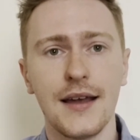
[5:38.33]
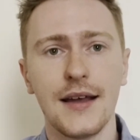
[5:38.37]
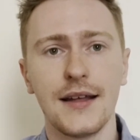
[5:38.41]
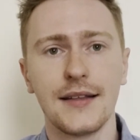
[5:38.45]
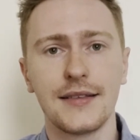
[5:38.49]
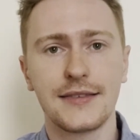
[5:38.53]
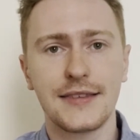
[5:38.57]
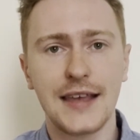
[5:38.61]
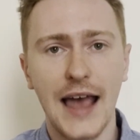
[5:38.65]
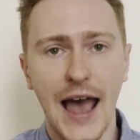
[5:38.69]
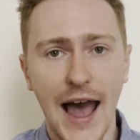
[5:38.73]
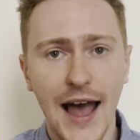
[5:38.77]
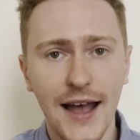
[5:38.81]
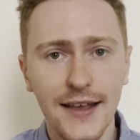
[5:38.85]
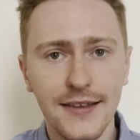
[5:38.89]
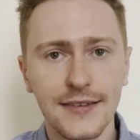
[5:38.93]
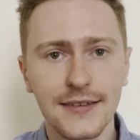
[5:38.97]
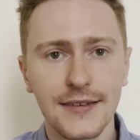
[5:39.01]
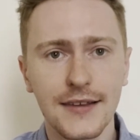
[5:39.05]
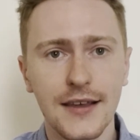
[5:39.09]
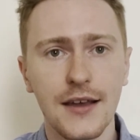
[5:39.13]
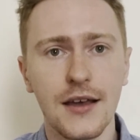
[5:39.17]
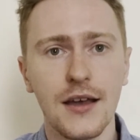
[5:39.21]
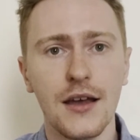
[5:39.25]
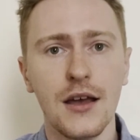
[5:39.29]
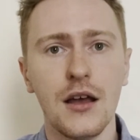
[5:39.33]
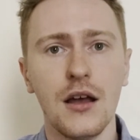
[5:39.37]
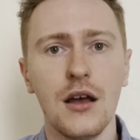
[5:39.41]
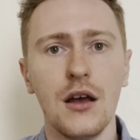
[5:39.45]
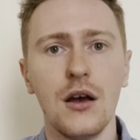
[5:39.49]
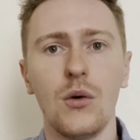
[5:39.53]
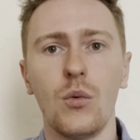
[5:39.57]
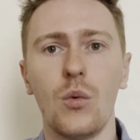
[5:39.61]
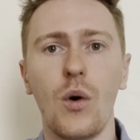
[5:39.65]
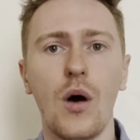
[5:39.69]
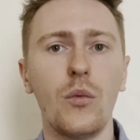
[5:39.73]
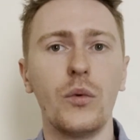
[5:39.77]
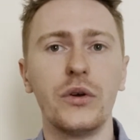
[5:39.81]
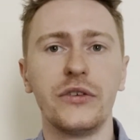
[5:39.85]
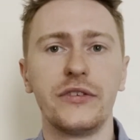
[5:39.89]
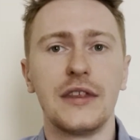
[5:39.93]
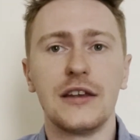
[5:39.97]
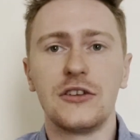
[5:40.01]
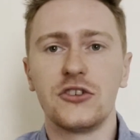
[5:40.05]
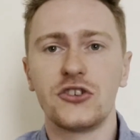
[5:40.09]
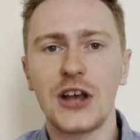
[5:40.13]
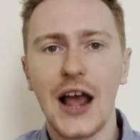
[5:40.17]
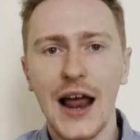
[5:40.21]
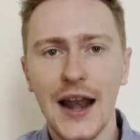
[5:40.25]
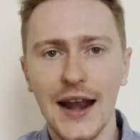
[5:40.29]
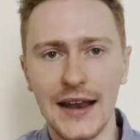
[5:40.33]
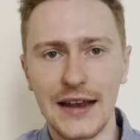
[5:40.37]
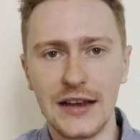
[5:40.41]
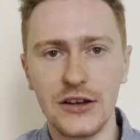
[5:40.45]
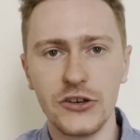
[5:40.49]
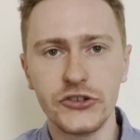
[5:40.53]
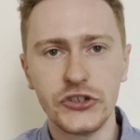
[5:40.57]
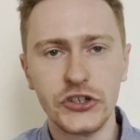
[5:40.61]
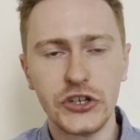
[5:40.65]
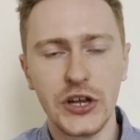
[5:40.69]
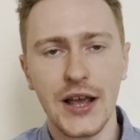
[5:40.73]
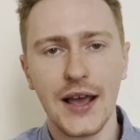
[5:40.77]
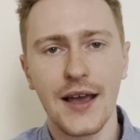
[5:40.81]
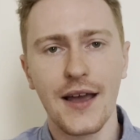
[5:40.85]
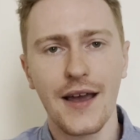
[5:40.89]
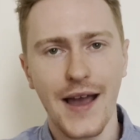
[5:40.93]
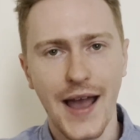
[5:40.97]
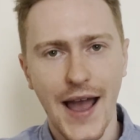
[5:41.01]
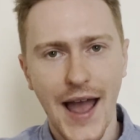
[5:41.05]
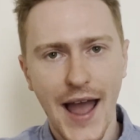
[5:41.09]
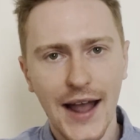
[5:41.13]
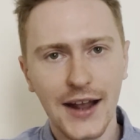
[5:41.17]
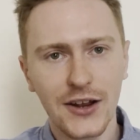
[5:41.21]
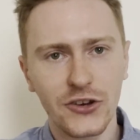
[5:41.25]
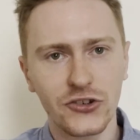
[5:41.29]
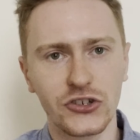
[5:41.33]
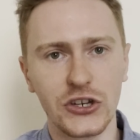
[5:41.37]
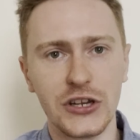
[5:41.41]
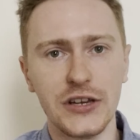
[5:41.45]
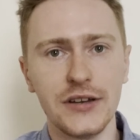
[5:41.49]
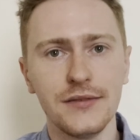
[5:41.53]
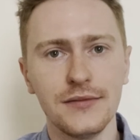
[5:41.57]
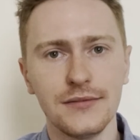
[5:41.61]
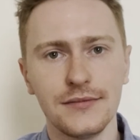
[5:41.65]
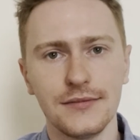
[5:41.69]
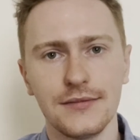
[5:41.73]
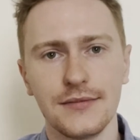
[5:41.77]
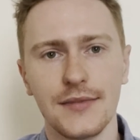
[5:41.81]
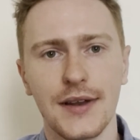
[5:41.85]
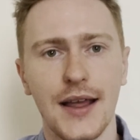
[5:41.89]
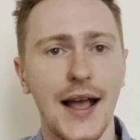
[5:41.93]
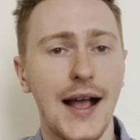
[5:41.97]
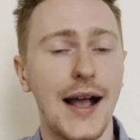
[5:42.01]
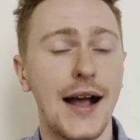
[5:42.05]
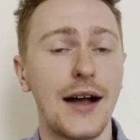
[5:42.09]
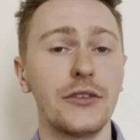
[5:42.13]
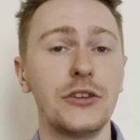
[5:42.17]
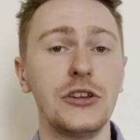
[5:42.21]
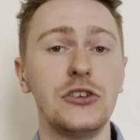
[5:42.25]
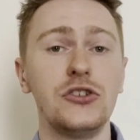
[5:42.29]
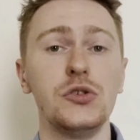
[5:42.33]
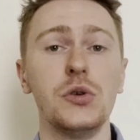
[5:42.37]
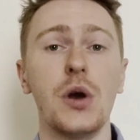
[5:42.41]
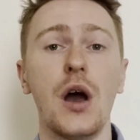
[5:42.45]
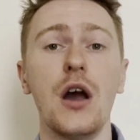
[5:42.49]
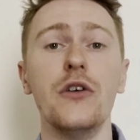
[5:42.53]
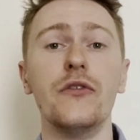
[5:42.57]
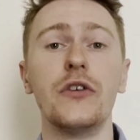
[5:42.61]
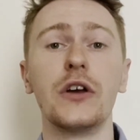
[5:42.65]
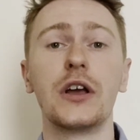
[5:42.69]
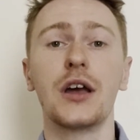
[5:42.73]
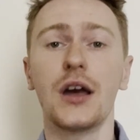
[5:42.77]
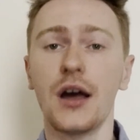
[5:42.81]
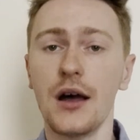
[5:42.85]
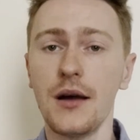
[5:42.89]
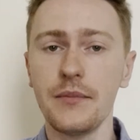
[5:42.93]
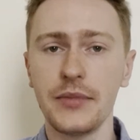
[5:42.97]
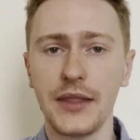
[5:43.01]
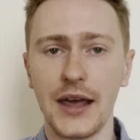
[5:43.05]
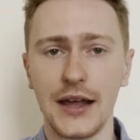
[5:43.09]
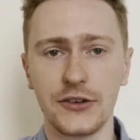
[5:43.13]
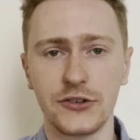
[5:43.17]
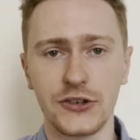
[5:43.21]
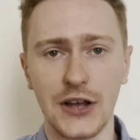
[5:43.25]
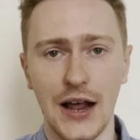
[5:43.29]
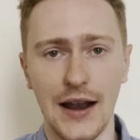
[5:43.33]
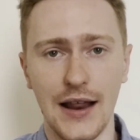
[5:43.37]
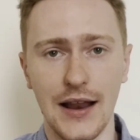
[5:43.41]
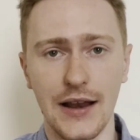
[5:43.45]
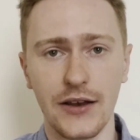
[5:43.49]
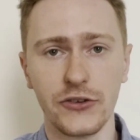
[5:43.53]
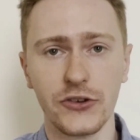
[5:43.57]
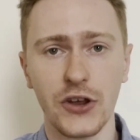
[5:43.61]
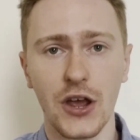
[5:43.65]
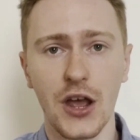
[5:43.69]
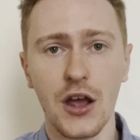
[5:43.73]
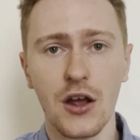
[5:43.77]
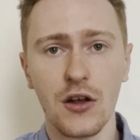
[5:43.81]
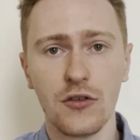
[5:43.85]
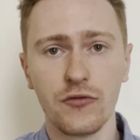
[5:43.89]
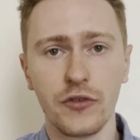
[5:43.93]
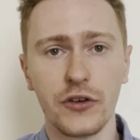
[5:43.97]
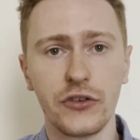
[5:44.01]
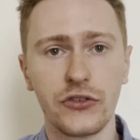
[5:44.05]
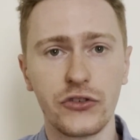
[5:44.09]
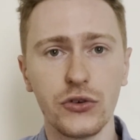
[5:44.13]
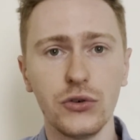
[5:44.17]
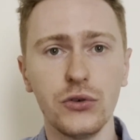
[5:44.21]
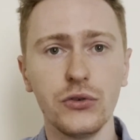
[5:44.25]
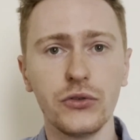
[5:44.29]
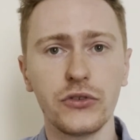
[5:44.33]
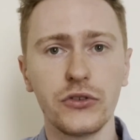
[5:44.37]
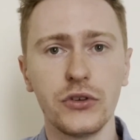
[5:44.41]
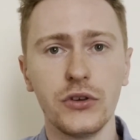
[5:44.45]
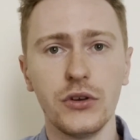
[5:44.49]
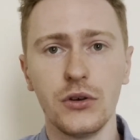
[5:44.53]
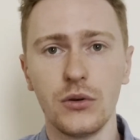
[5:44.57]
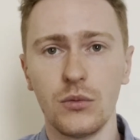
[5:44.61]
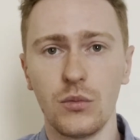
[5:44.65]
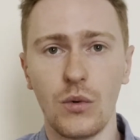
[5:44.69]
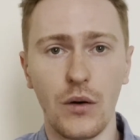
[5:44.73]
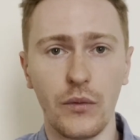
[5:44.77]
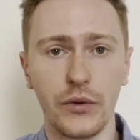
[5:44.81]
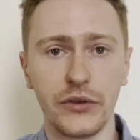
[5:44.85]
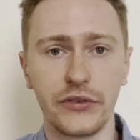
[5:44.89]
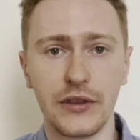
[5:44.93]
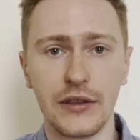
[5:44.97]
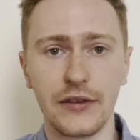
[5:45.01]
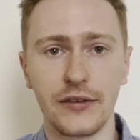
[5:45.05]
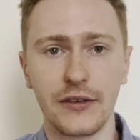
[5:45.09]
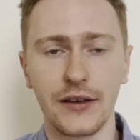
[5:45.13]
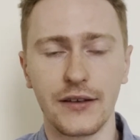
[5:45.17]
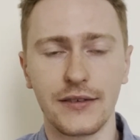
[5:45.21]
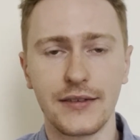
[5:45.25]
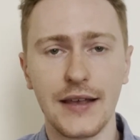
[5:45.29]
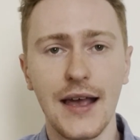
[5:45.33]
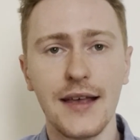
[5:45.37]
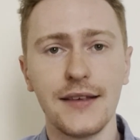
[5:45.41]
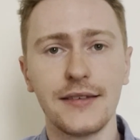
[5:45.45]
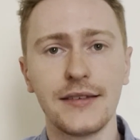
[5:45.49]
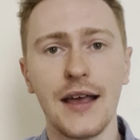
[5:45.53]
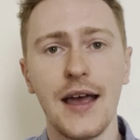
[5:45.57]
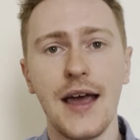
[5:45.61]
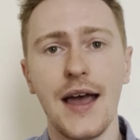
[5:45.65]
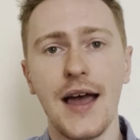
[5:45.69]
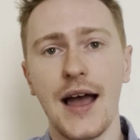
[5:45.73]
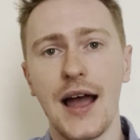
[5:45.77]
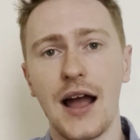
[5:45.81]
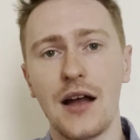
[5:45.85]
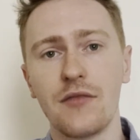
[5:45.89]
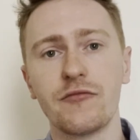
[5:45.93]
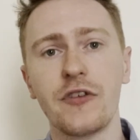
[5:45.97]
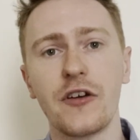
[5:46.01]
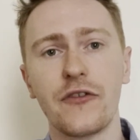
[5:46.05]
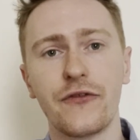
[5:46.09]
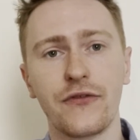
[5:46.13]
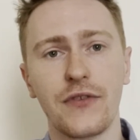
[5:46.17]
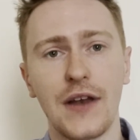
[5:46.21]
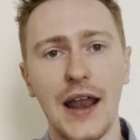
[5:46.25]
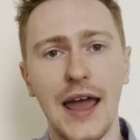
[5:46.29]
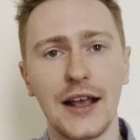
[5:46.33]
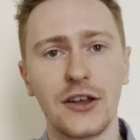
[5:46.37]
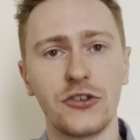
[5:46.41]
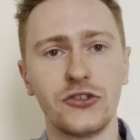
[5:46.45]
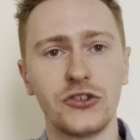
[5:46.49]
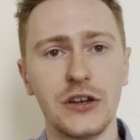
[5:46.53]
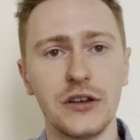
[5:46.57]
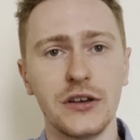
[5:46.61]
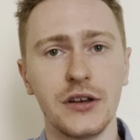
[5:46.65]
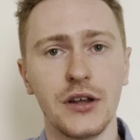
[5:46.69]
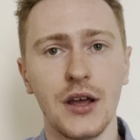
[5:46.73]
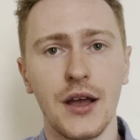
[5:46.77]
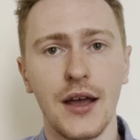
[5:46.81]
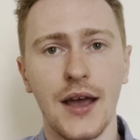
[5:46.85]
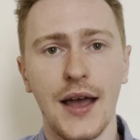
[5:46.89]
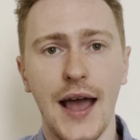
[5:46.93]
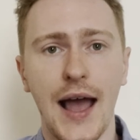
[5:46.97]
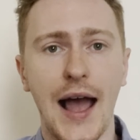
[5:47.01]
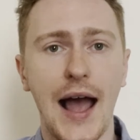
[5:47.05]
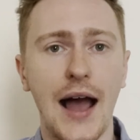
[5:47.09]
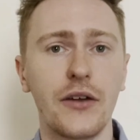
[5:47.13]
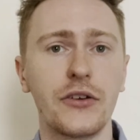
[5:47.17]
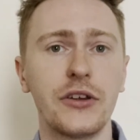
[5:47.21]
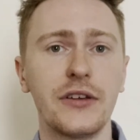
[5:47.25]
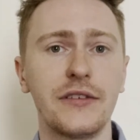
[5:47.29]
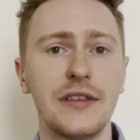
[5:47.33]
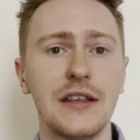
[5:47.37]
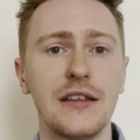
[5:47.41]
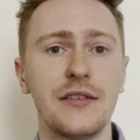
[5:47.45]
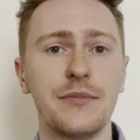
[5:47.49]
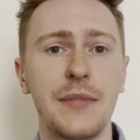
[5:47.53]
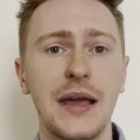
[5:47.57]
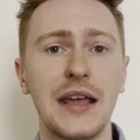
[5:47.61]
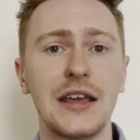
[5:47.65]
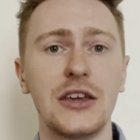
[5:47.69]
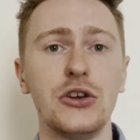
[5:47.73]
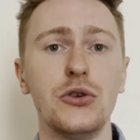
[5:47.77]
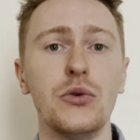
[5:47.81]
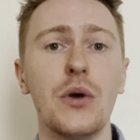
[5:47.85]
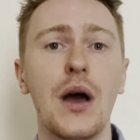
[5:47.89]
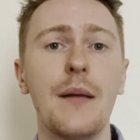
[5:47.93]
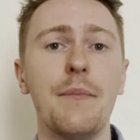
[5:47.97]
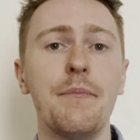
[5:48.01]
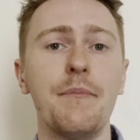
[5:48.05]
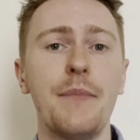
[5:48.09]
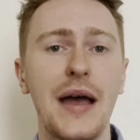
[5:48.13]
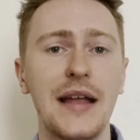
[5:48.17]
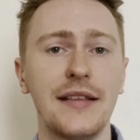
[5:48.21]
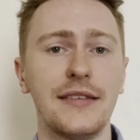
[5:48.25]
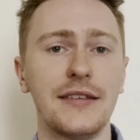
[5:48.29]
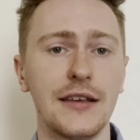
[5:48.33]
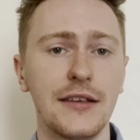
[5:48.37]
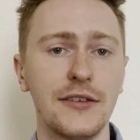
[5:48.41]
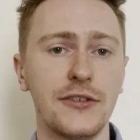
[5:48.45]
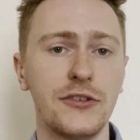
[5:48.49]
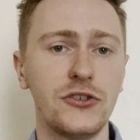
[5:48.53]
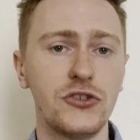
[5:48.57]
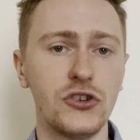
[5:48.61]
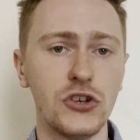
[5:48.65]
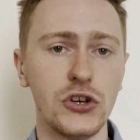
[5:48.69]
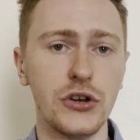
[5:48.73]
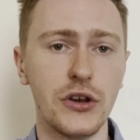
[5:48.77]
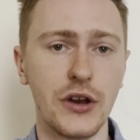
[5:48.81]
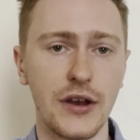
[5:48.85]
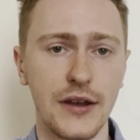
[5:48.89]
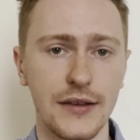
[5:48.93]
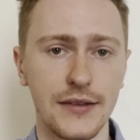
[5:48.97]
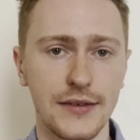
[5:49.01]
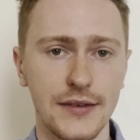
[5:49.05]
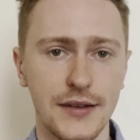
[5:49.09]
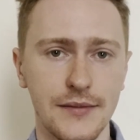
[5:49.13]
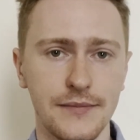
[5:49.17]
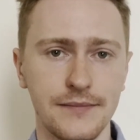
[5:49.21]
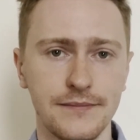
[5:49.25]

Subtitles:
task, what was the challenge, action, how did you overcome that challenge, result, what was the success, and reflection, how does this make you a better student?